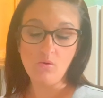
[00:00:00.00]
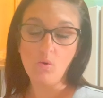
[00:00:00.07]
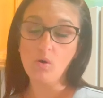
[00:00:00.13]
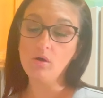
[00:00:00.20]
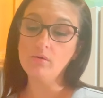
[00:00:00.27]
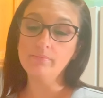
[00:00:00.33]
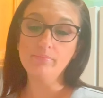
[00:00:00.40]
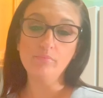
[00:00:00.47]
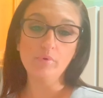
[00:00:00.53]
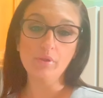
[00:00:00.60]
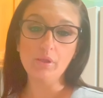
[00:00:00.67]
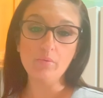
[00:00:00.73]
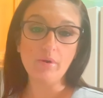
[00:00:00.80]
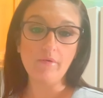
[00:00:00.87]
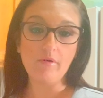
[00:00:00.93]
or
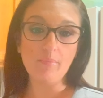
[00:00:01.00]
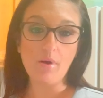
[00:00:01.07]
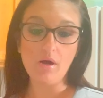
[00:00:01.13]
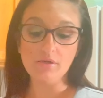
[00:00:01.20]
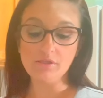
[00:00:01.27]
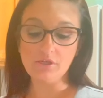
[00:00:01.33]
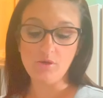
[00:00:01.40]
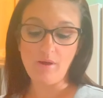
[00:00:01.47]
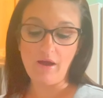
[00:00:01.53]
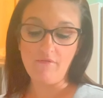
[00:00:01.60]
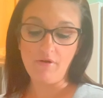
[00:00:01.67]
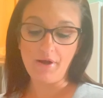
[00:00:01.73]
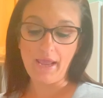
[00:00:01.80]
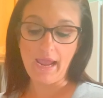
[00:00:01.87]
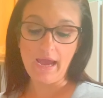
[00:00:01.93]
really whatever pasta you have
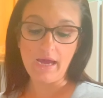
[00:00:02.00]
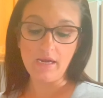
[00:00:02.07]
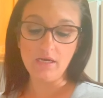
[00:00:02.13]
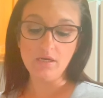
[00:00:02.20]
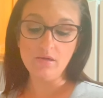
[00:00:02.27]
on hand,